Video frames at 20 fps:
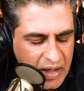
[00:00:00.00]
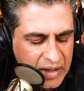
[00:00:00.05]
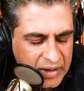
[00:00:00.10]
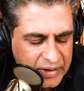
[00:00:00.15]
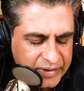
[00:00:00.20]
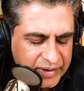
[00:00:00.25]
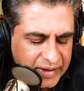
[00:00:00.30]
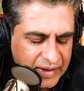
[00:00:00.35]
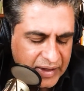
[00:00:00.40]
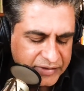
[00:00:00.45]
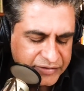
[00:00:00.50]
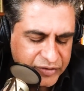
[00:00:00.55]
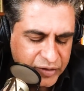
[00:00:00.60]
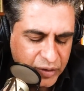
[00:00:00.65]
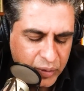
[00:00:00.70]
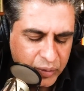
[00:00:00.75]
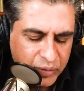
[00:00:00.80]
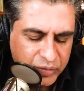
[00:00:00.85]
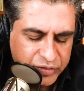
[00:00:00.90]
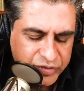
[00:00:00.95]
Yeah.
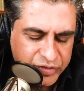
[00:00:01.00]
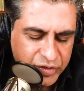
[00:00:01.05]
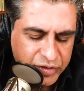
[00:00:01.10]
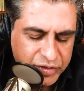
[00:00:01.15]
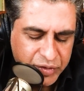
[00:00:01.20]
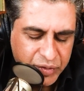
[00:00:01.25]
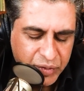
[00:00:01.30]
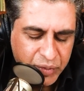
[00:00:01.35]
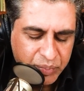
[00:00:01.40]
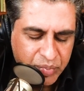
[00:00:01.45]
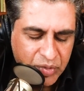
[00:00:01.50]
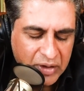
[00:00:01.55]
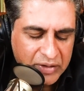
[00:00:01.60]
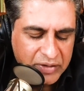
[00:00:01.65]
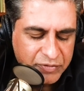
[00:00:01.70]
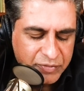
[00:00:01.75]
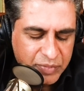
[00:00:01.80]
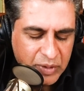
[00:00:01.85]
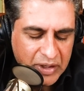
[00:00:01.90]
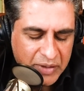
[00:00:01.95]
So you've
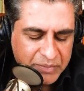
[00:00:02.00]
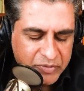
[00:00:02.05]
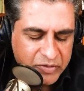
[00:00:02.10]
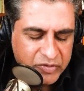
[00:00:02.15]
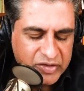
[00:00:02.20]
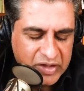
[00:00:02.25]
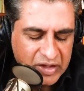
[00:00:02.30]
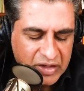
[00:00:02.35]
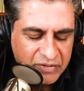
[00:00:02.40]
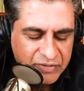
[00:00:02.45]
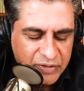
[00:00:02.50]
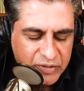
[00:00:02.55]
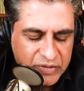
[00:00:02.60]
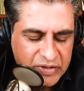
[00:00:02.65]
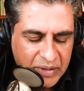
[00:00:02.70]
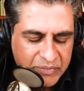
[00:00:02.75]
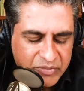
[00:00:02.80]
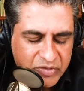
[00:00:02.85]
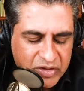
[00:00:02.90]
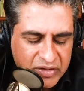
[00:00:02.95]
brought up the skin a few
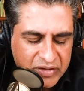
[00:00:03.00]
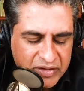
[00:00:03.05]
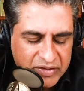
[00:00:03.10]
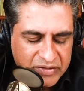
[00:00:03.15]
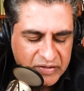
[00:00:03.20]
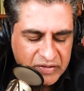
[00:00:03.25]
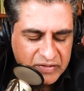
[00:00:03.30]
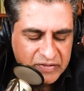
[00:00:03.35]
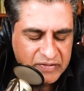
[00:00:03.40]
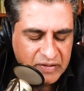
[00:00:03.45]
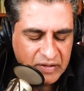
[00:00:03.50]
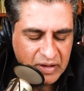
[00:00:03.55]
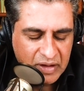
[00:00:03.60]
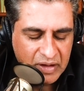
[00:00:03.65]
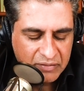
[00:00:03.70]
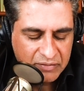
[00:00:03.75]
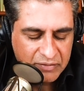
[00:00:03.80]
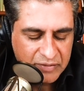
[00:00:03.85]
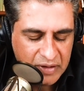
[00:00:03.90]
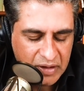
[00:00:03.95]
times, and this is
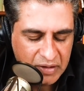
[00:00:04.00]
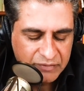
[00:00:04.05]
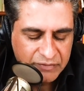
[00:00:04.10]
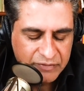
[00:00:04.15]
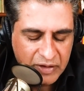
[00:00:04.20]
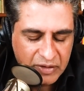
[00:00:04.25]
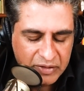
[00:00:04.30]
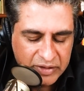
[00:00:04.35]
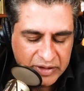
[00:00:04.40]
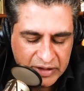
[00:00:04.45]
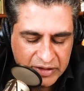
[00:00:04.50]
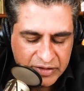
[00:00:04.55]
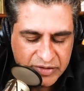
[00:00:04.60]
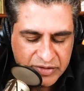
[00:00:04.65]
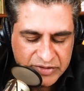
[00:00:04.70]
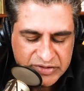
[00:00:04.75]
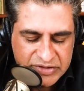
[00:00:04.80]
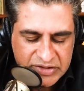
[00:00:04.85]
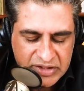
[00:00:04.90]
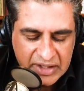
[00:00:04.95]
a very
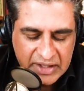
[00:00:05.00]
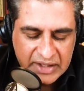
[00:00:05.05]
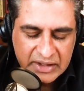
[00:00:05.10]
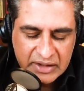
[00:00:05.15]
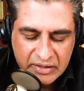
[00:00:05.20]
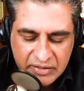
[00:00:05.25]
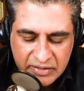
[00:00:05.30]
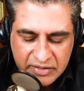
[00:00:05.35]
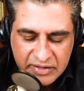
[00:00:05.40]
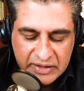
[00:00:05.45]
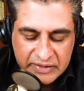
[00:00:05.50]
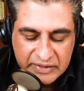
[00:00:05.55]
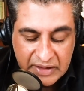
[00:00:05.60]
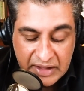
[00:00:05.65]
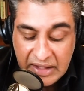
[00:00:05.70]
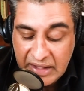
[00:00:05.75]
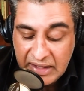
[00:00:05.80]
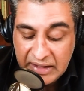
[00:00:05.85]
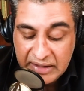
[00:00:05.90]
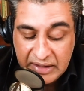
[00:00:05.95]
interesting thing that
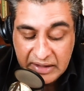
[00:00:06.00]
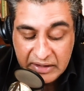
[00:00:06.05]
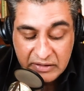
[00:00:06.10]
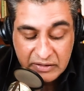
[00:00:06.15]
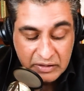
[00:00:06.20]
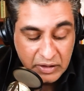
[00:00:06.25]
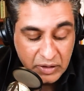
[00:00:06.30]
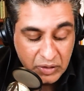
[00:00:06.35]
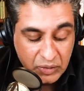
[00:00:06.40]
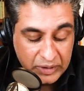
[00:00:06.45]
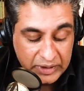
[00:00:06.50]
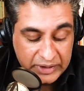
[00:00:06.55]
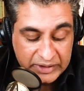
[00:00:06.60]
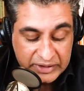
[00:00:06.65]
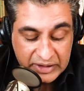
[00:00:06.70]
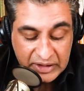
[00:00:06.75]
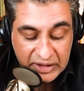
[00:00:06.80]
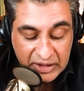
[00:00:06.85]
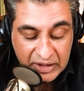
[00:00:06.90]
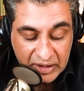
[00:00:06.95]
I had no
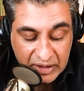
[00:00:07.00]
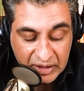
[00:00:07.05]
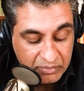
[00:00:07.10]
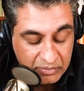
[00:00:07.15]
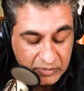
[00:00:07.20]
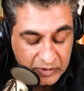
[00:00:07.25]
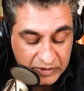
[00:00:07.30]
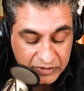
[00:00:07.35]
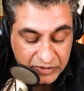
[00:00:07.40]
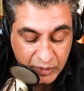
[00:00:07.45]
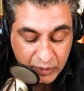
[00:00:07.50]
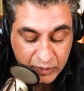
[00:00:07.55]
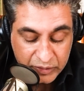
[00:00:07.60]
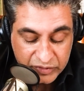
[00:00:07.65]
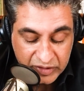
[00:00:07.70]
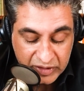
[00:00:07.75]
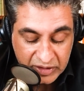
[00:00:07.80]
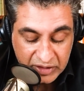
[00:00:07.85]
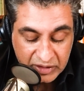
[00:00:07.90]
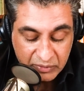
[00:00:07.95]
idea that there was
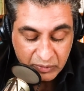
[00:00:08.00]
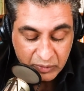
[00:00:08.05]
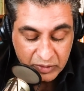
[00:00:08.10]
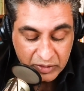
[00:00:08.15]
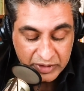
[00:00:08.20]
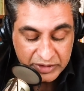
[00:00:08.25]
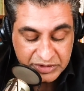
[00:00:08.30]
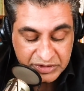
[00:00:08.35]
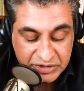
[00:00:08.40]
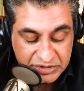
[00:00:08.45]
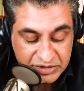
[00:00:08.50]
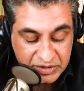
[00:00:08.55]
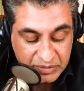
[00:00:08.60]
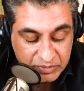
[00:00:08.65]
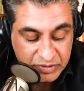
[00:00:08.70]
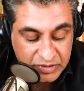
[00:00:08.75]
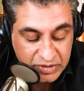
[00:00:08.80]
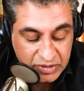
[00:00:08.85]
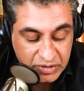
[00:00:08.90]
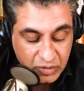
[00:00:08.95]
any relationship
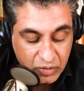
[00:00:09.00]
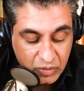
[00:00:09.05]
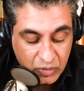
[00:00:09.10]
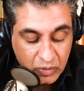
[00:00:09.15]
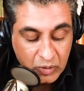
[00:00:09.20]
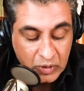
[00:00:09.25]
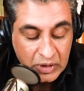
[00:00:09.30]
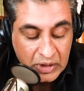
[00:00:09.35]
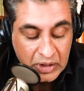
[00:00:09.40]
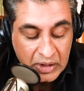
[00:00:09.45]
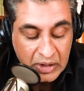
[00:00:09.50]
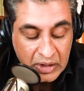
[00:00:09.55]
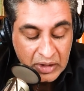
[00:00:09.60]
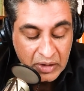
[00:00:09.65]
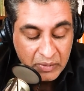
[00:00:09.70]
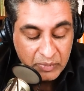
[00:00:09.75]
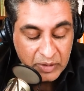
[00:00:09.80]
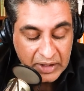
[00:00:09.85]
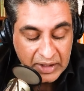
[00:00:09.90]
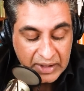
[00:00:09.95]
to,
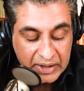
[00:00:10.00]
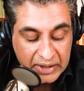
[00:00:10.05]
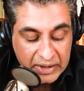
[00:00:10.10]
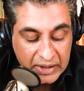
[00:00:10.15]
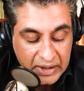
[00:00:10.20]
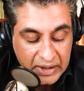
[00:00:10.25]
but I,